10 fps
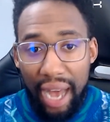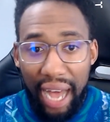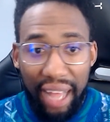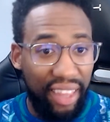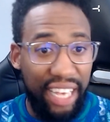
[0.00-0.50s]

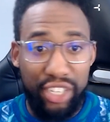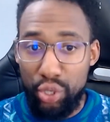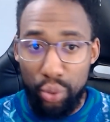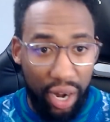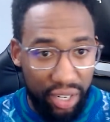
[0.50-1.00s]
unless you
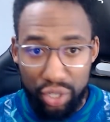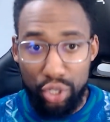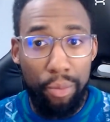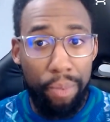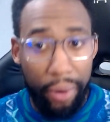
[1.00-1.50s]
are
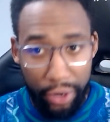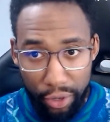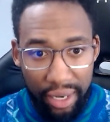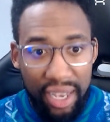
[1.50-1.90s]
superhuman,